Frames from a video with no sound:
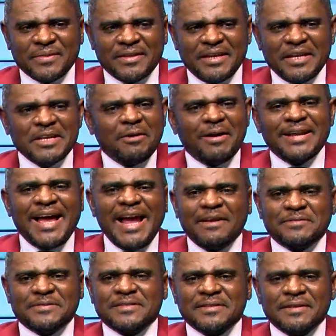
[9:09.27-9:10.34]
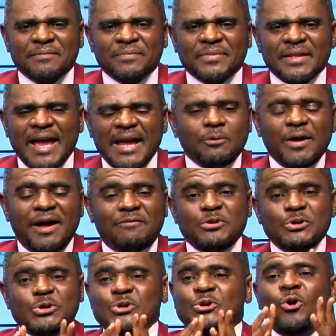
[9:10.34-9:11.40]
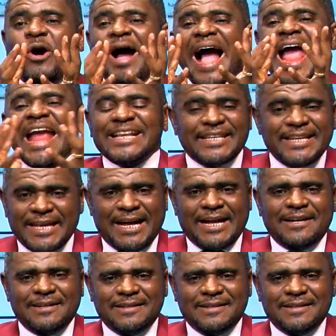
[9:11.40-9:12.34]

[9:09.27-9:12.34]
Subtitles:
in our lives, and we have no idea